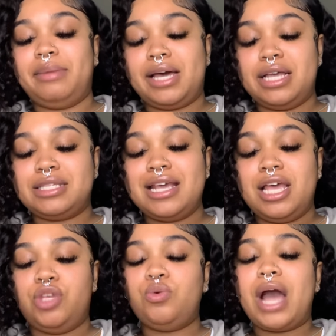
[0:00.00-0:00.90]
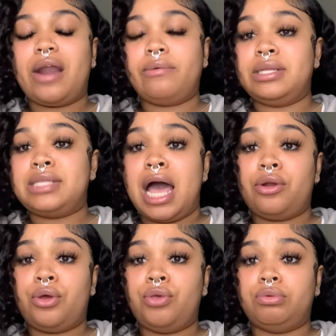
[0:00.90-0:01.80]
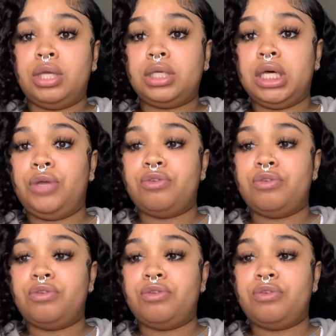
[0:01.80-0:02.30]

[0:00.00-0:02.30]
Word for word: Because you got on designer, you look good,